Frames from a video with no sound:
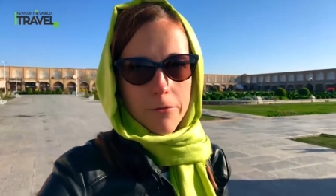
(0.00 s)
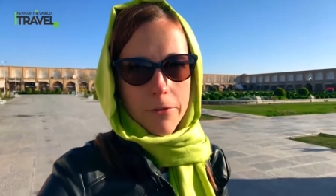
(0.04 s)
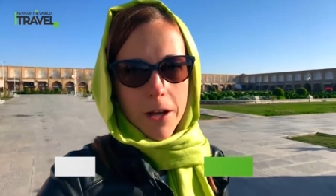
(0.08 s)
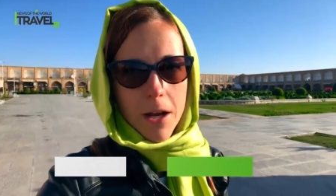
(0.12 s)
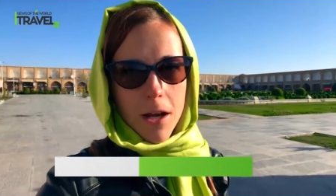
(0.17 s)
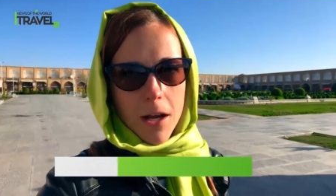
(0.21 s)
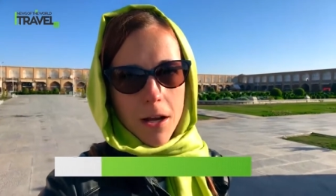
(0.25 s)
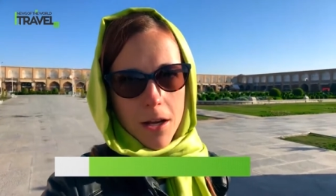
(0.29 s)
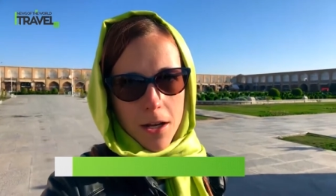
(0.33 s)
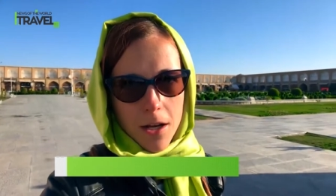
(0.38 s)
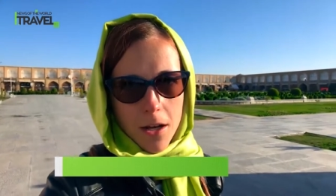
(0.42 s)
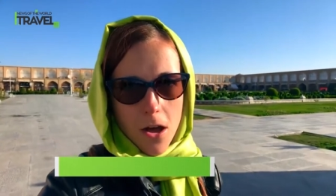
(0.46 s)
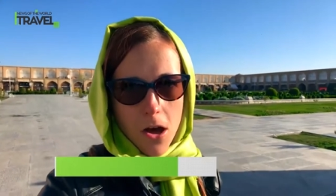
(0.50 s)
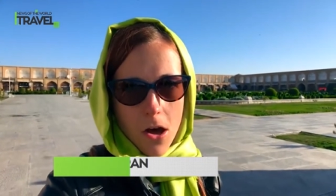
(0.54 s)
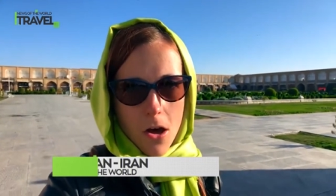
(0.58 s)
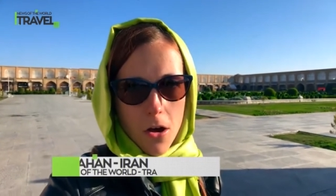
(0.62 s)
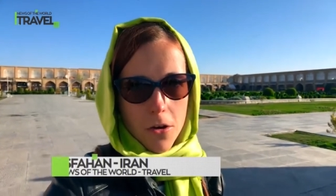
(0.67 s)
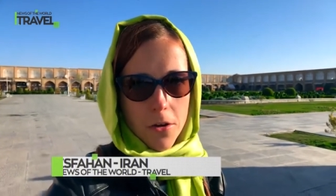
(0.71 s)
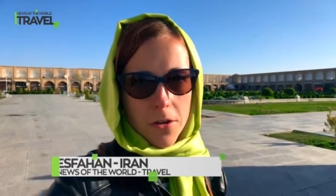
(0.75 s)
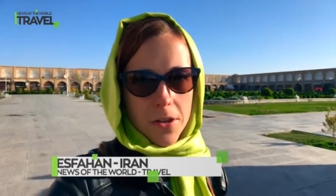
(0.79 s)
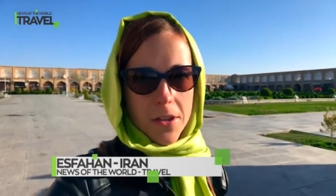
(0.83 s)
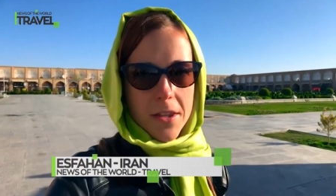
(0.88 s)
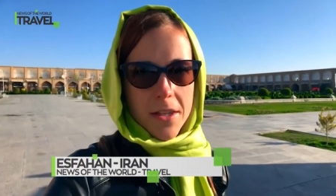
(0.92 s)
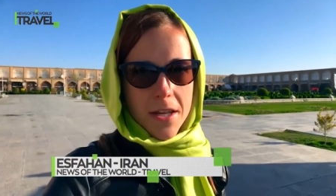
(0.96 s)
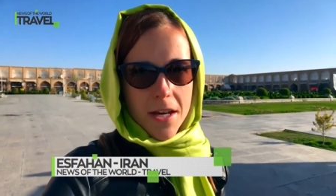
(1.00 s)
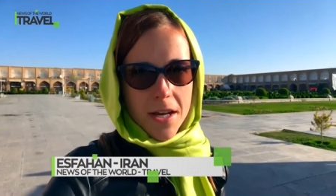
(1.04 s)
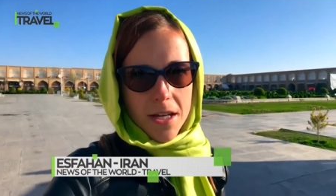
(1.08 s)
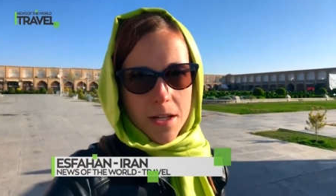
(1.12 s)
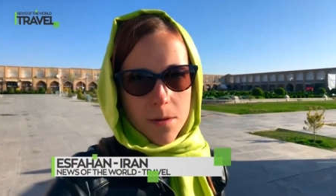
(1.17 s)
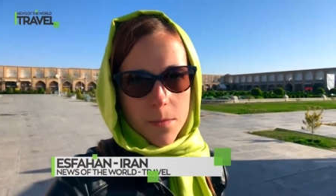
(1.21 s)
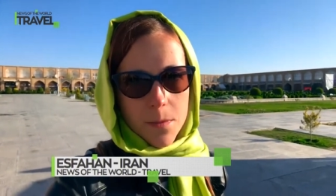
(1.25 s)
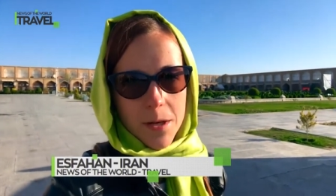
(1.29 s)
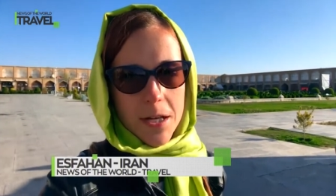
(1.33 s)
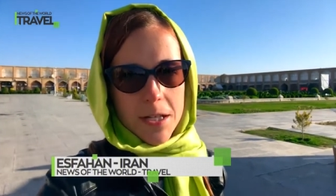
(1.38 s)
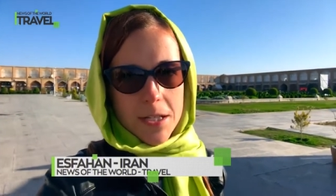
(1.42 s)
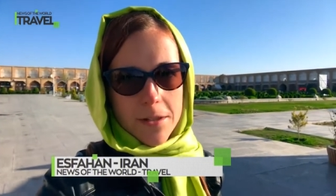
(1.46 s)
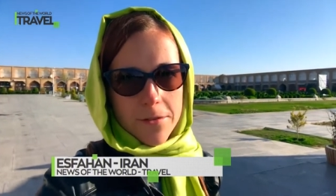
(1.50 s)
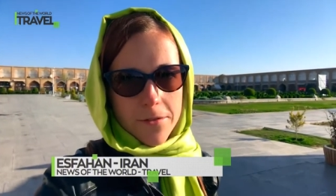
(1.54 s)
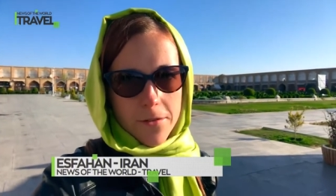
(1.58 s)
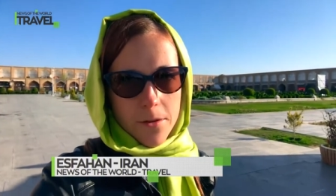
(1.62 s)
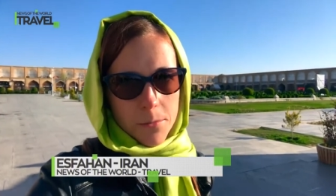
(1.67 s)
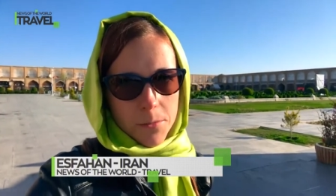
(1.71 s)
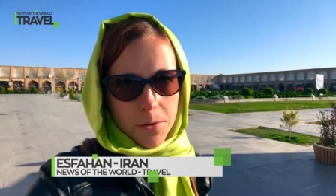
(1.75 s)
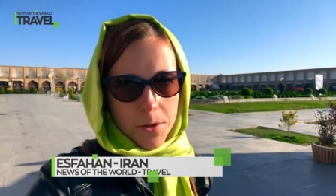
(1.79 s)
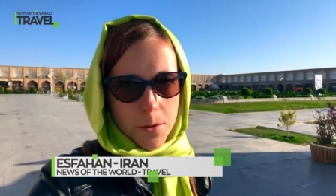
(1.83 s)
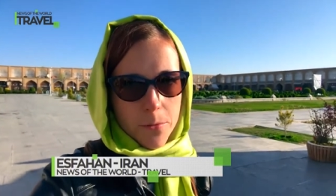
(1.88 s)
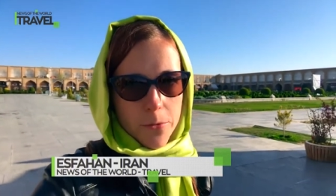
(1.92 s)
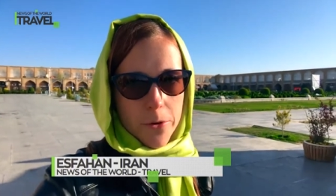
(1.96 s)
really long night bus
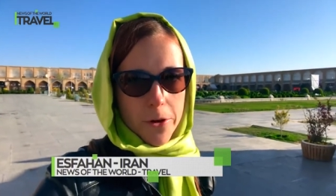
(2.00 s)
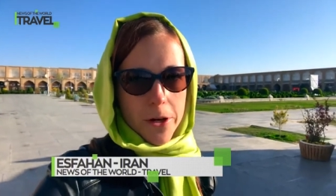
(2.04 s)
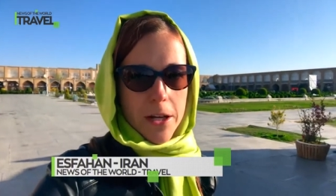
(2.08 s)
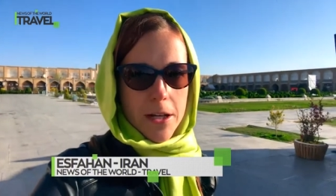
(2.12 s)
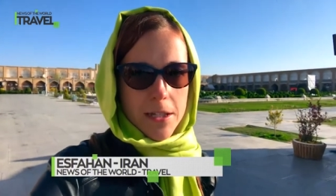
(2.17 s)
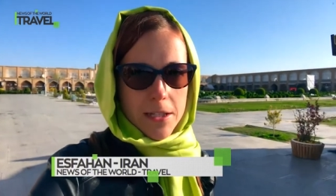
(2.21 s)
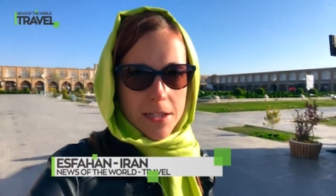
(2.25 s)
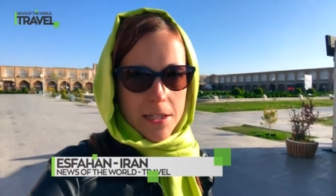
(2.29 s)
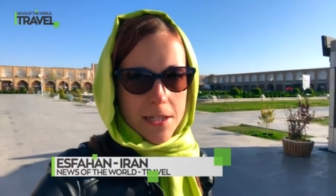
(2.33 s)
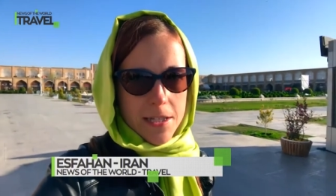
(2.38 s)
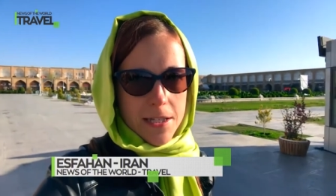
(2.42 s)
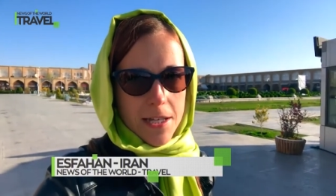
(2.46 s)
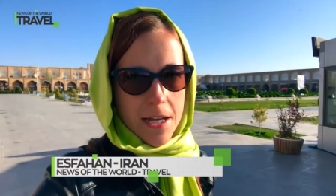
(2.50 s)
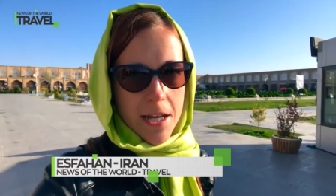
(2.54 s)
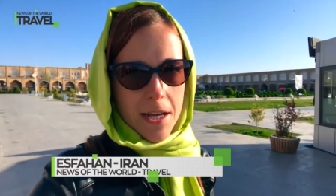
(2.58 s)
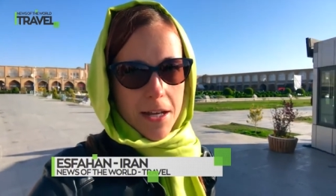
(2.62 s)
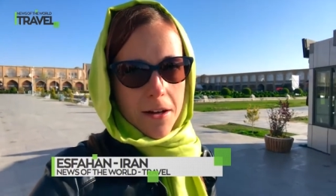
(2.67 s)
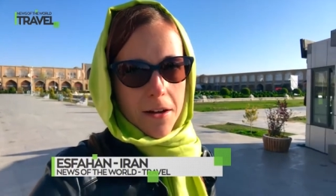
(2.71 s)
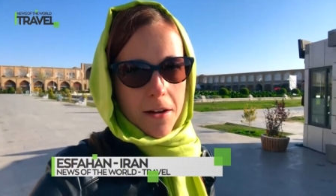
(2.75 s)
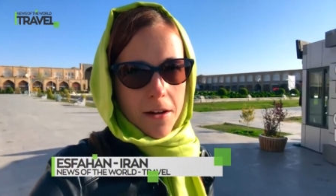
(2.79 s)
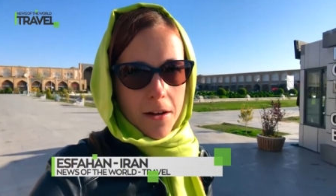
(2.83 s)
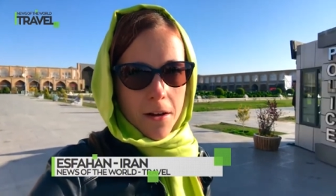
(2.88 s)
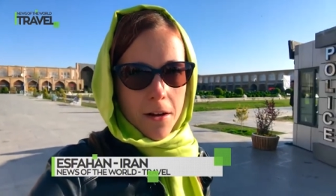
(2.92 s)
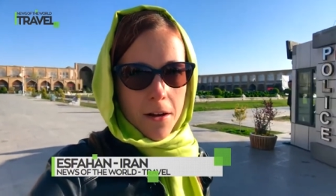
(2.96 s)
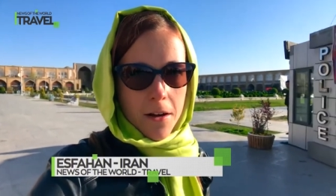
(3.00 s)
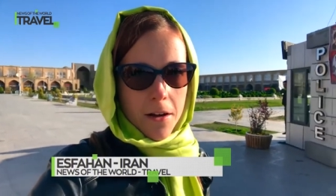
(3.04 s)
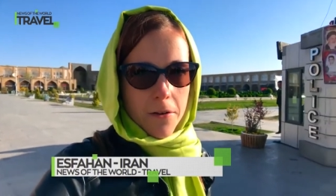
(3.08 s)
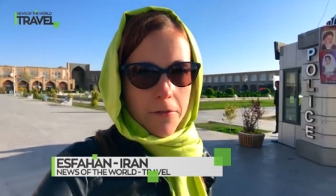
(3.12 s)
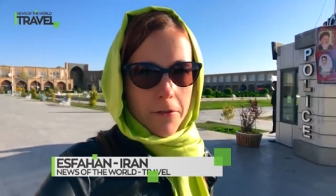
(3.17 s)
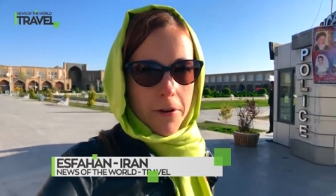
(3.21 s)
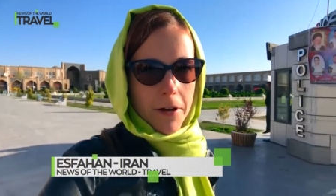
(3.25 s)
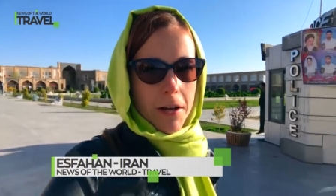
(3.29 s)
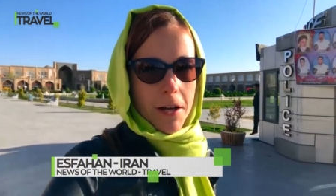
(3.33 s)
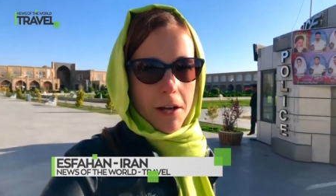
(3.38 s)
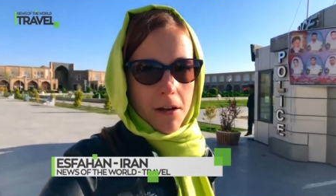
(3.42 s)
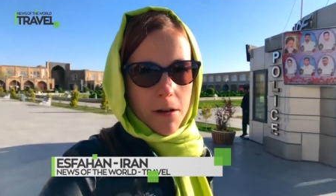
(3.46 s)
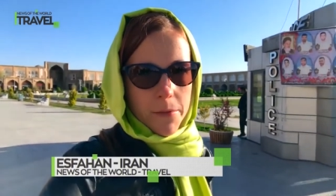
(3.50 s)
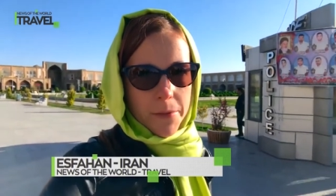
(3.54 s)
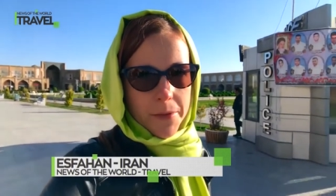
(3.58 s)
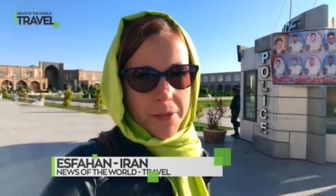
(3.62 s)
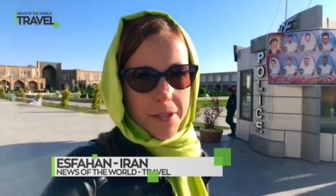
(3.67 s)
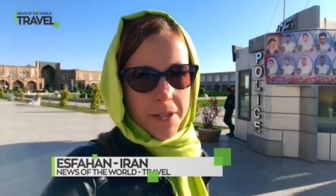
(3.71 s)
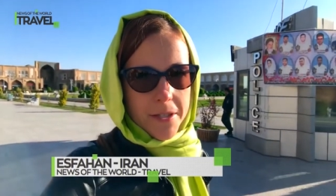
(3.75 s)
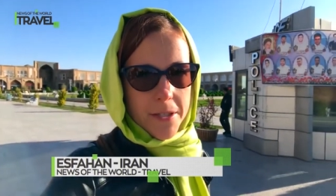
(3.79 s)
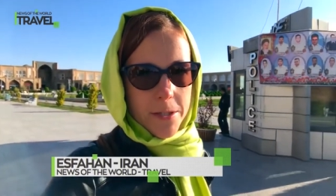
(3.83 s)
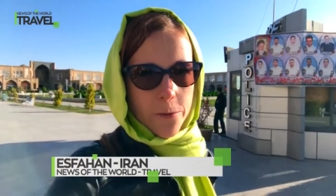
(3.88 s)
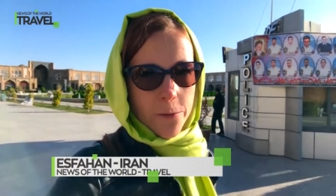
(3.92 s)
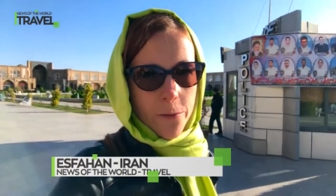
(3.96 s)
from Tabriz is that Right now I'm
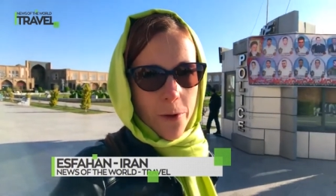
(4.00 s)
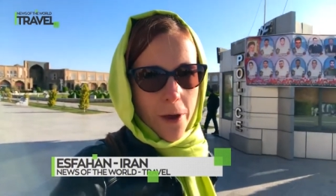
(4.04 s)
at the